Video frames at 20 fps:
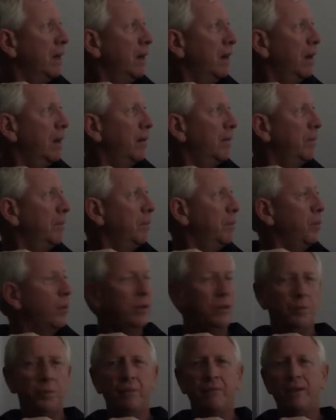Um,
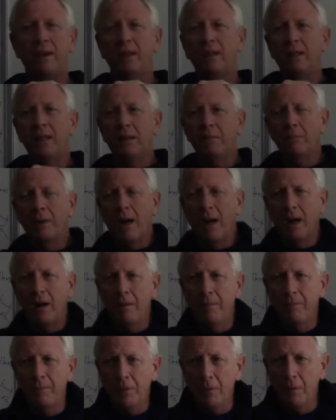once we found the end
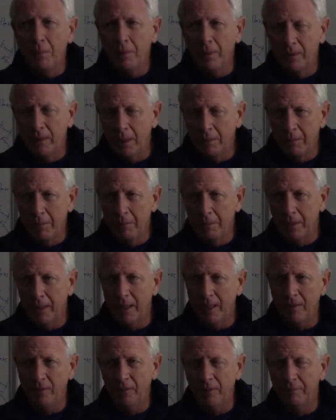buyer, we put them in
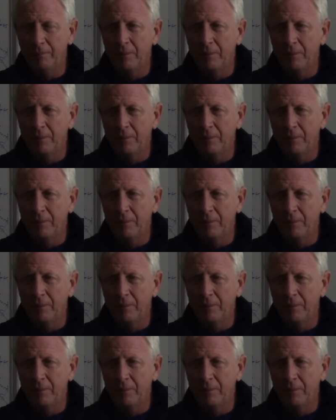place